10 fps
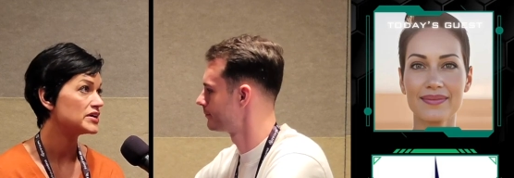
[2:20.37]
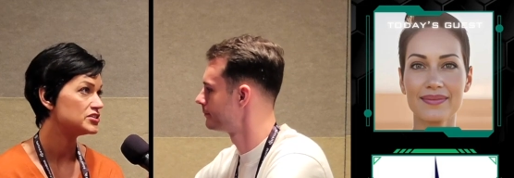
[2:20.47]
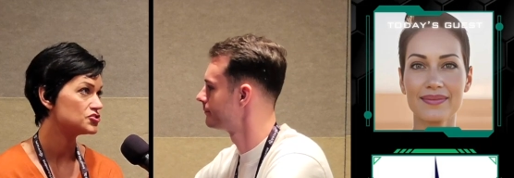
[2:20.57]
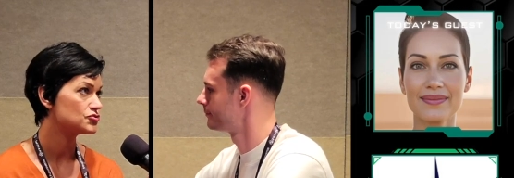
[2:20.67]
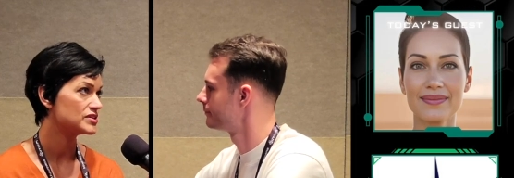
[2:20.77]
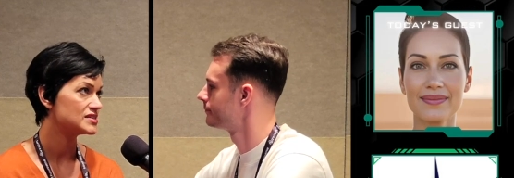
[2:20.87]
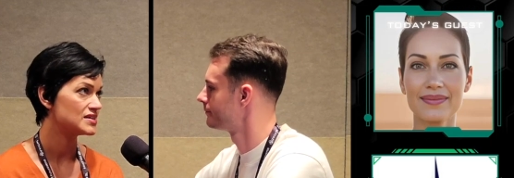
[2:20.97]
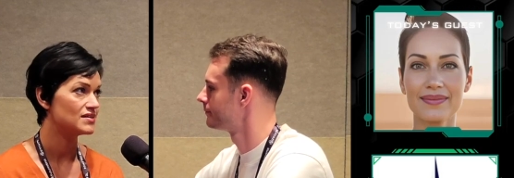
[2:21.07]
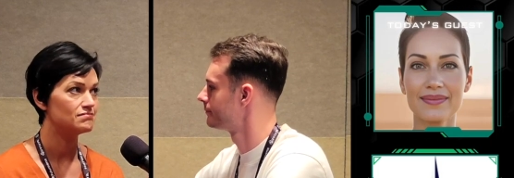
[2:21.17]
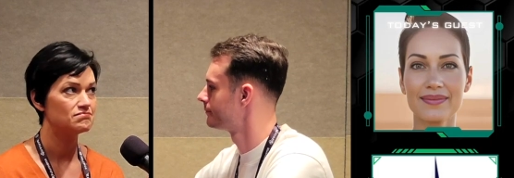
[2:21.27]
Speaker 1: what industry it's
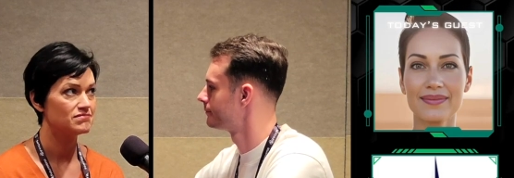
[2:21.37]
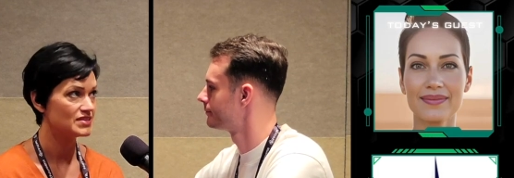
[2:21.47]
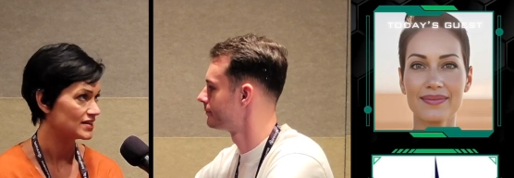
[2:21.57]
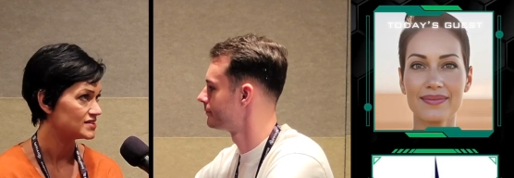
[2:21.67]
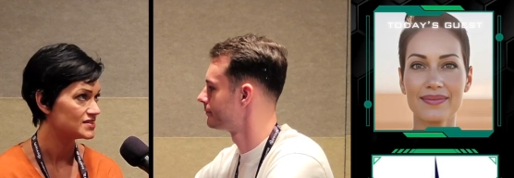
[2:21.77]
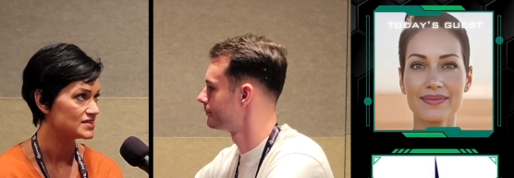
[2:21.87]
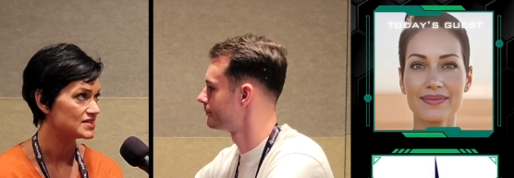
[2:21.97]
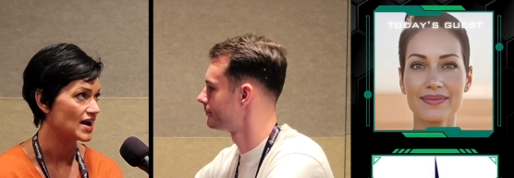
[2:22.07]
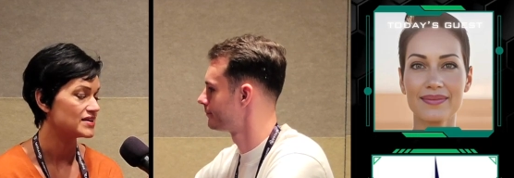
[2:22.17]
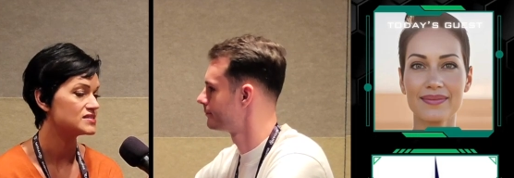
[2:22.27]
in, that's the
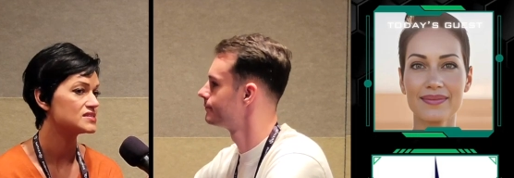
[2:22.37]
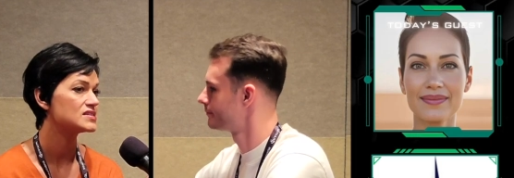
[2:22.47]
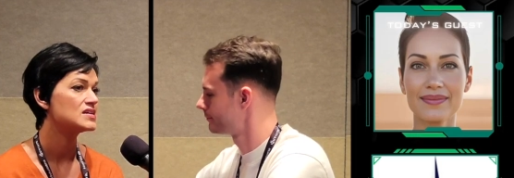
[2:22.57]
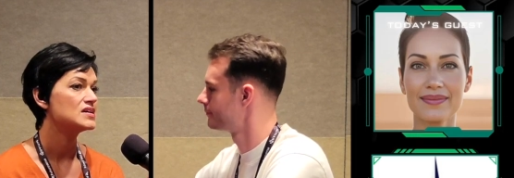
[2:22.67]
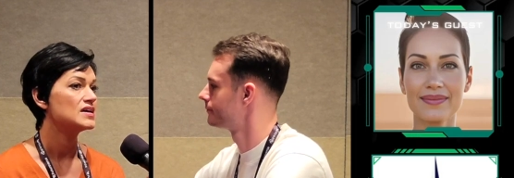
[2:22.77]
stats.